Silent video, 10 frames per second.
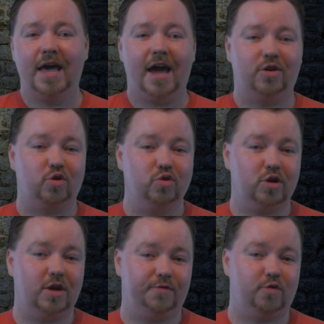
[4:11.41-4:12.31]
and are
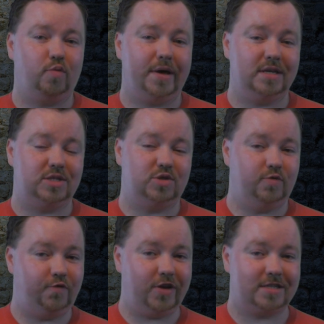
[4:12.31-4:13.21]
looking for ways to
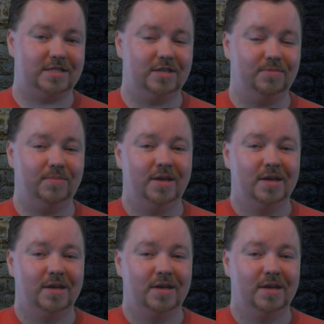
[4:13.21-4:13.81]
fix them,